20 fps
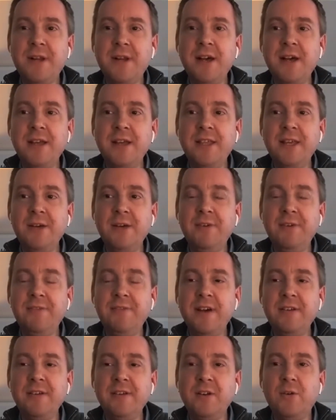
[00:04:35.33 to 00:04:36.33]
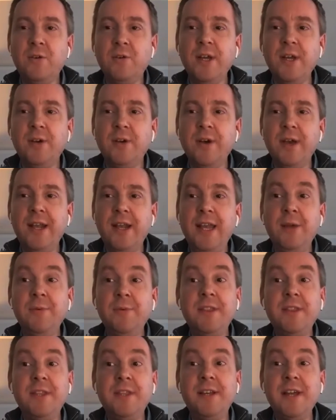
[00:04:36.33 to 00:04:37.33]
but I think we found out quite quickly
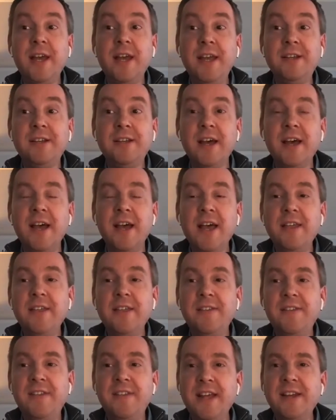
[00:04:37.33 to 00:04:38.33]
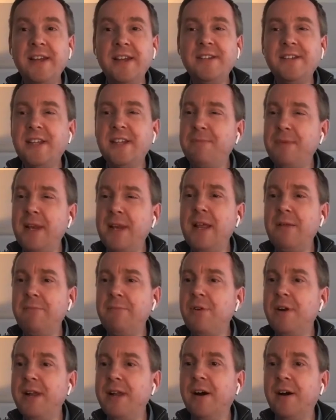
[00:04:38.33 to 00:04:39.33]
with data that the dentists had been
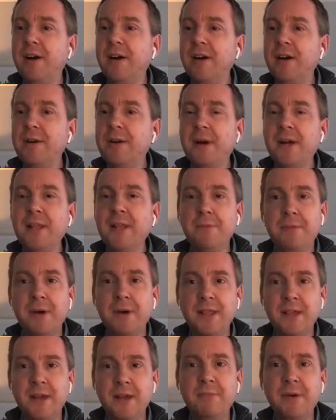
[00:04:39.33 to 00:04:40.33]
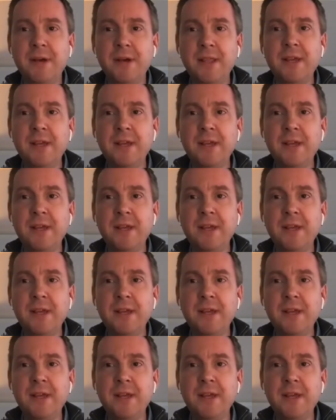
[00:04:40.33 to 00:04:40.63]
hit pretty hard by COVID,